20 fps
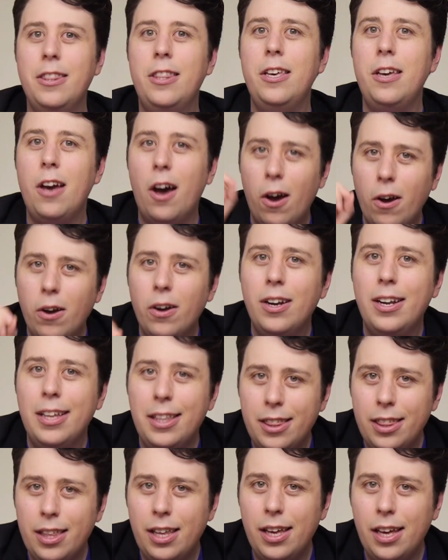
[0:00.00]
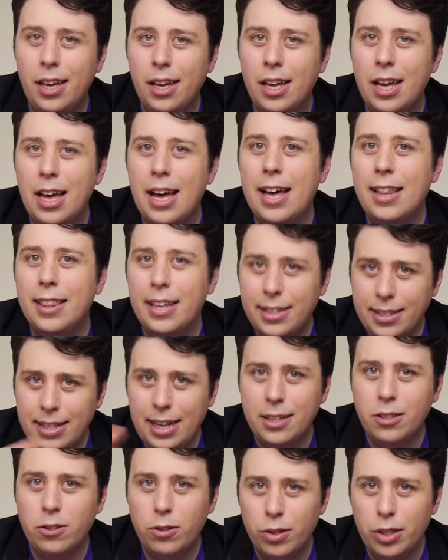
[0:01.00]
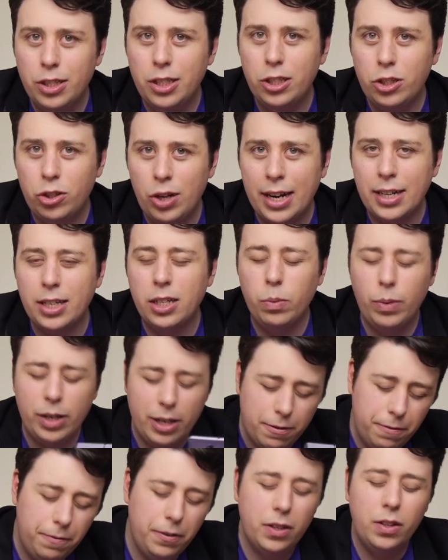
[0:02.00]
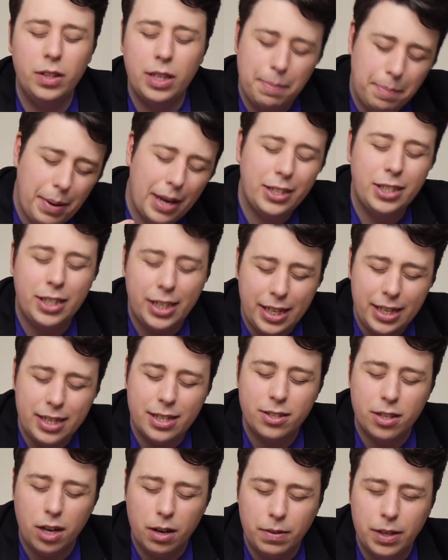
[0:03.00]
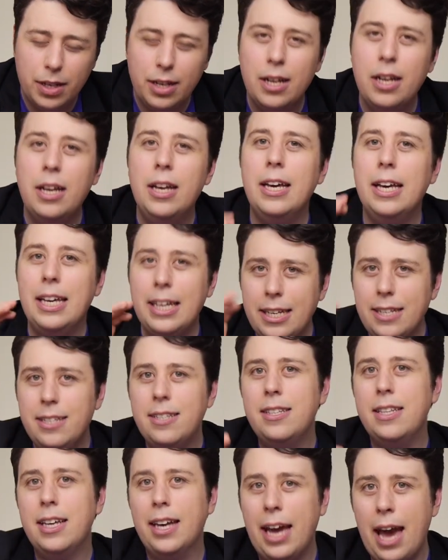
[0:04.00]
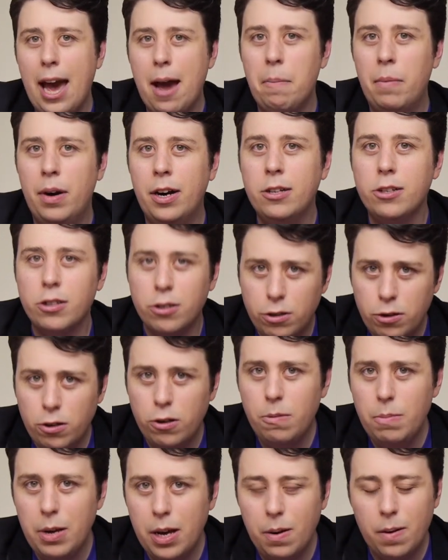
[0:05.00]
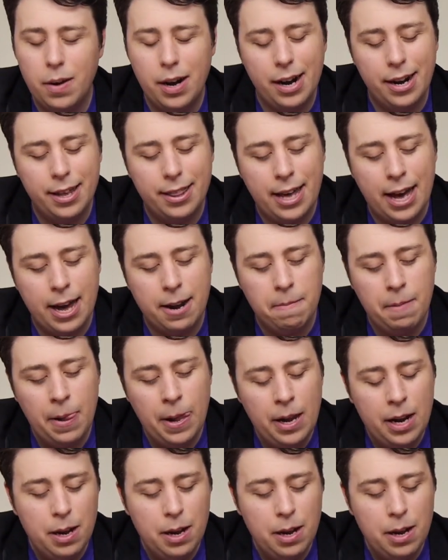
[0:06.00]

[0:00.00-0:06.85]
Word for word: The only thing that does sort of detract it where you feel the budgetiness of it is the camera, so do be aware of that.